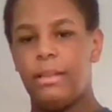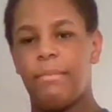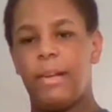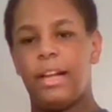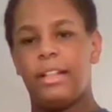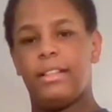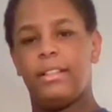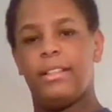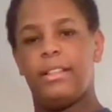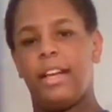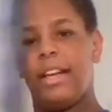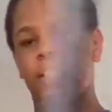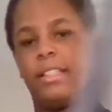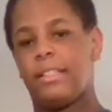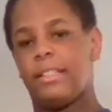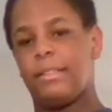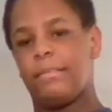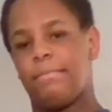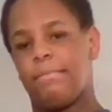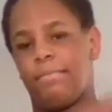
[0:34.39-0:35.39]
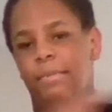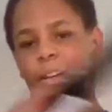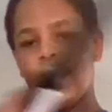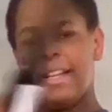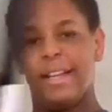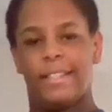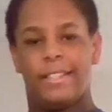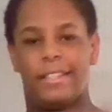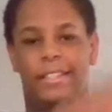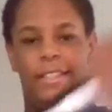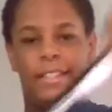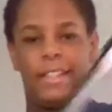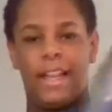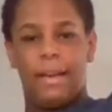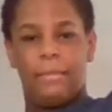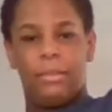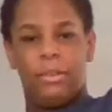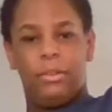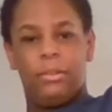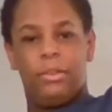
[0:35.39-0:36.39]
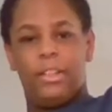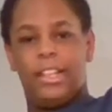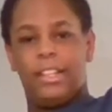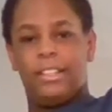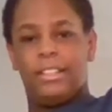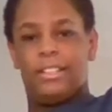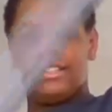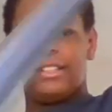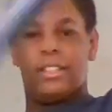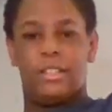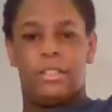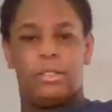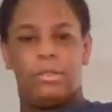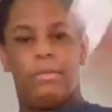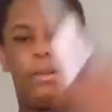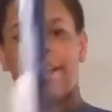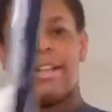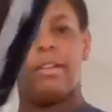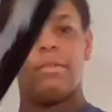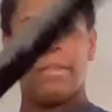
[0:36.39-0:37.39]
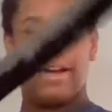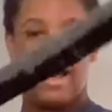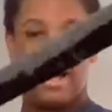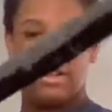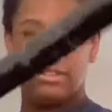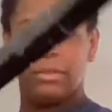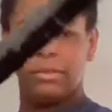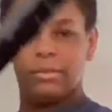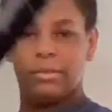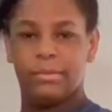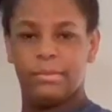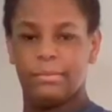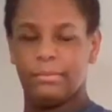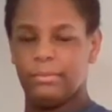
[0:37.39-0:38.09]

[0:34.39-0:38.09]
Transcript: But it's pretty stable. You can swing it around,